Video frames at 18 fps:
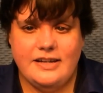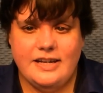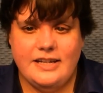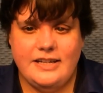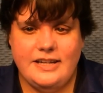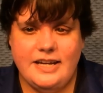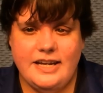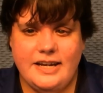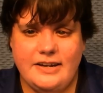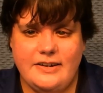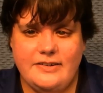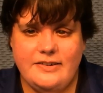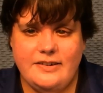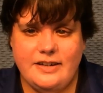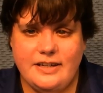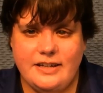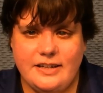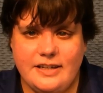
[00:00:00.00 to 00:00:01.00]
And
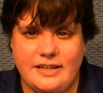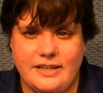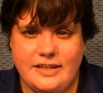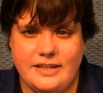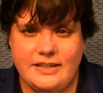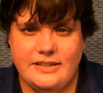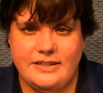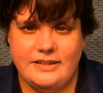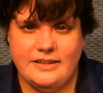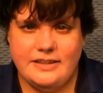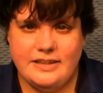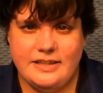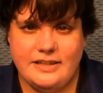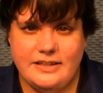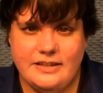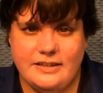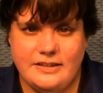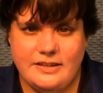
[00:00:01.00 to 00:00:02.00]
now in
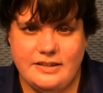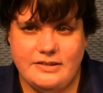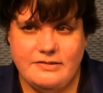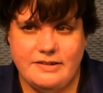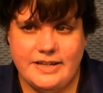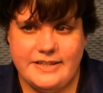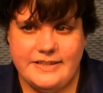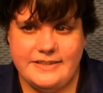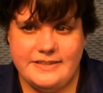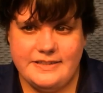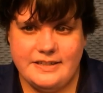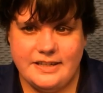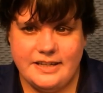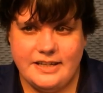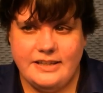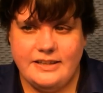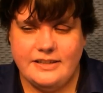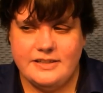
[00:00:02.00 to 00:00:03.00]
the US
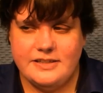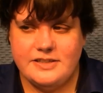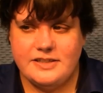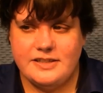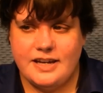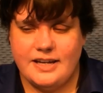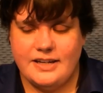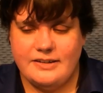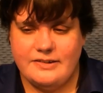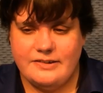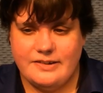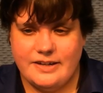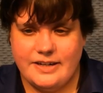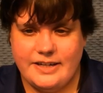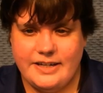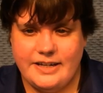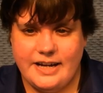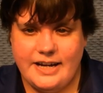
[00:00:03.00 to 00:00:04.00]
English
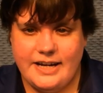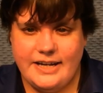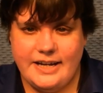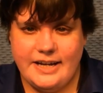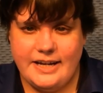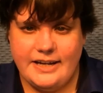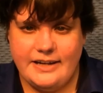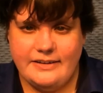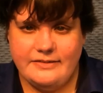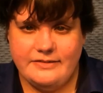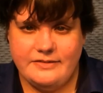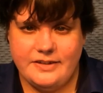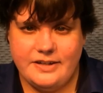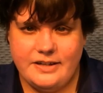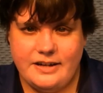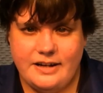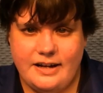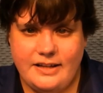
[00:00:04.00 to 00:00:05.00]
category, I have
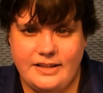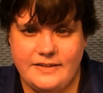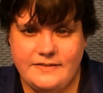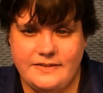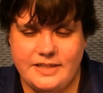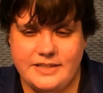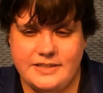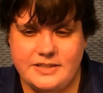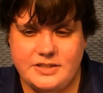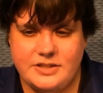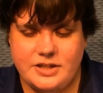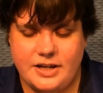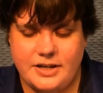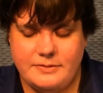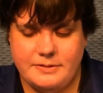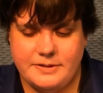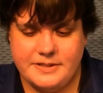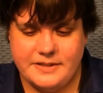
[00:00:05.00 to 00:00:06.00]
all of these
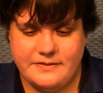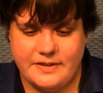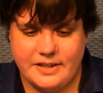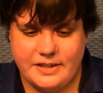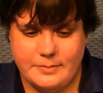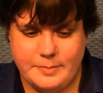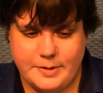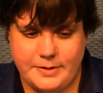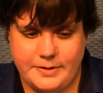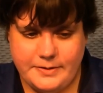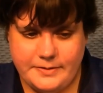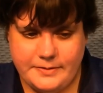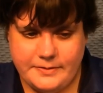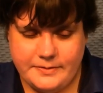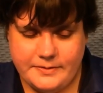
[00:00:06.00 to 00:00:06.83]
genres available.